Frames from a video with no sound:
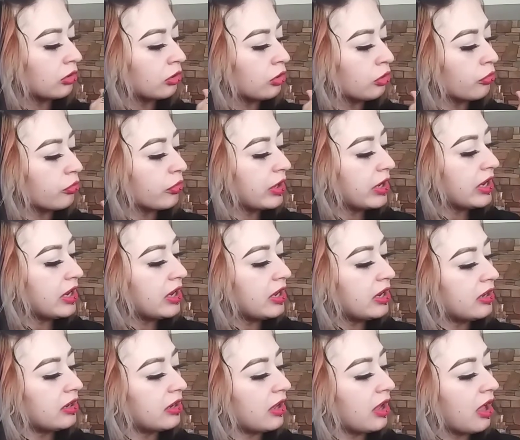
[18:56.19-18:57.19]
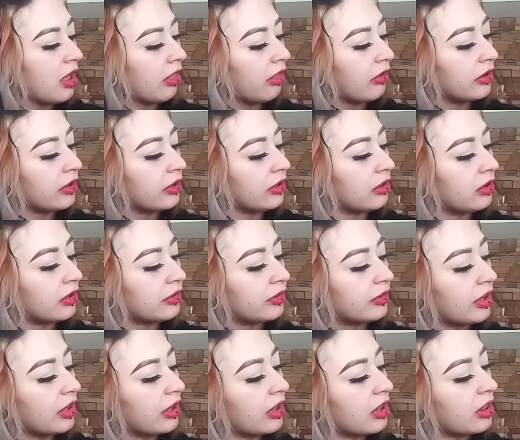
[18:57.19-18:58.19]
green color it
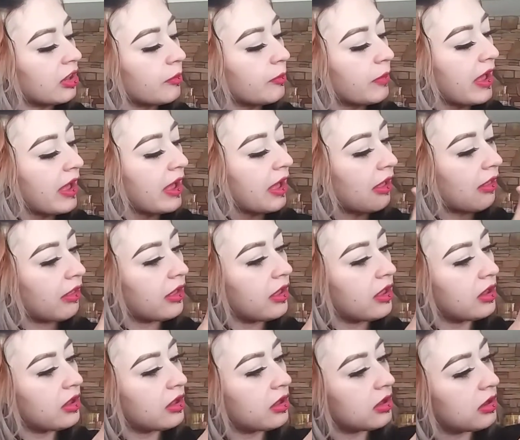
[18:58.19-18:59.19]
looks like in the palette.